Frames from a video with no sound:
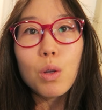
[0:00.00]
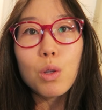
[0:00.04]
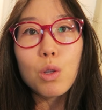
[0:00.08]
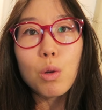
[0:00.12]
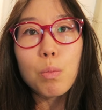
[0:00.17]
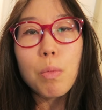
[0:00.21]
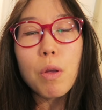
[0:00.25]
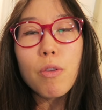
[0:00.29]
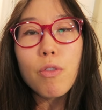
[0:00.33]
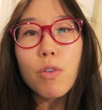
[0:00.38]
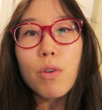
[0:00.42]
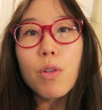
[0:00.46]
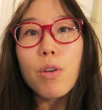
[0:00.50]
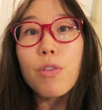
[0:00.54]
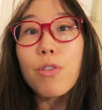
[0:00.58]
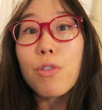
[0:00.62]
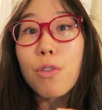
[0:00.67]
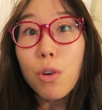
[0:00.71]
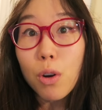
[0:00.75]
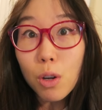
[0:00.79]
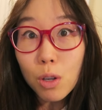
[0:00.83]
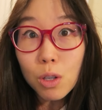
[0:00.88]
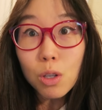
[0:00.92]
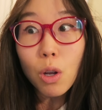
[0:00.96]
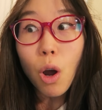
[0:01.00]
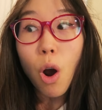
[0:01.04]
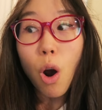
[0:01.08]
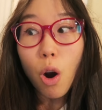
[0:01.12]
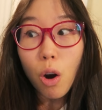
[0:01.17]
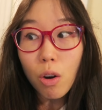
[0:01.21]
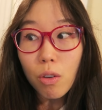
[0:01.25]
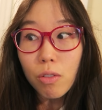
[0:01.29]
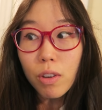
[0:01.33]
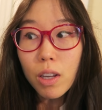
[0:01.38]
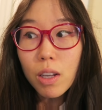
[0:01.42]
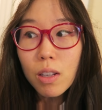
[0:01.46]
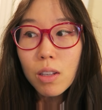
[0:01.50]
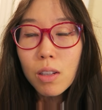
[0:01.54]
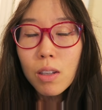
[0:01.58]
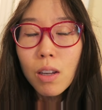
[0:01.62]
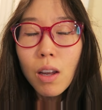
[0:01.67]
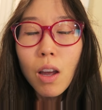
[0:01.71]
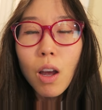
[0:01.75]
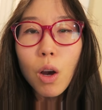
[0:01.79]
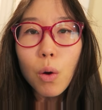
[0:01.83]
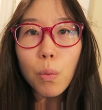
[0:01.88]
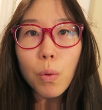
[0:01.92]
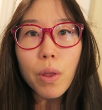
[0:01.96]
so before the first harvest,
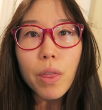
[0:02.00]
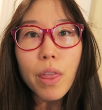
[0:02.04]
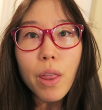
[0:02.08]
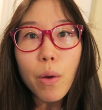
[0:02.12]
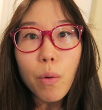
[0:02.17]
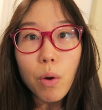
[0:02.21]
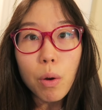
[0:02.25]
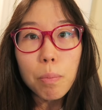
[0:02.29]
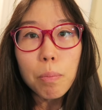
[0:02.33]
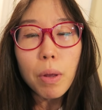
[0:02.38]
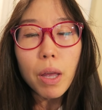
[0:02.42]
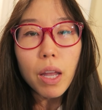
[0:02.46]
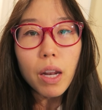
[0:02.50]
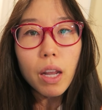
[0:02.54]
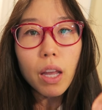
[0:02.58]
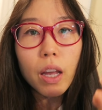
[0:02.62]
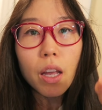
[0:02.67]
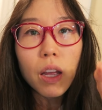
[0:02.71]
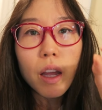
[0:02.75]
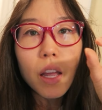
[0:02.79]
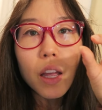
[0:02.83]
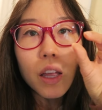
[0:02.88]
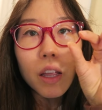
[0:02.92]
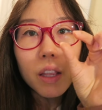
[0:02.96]
when they were pinning,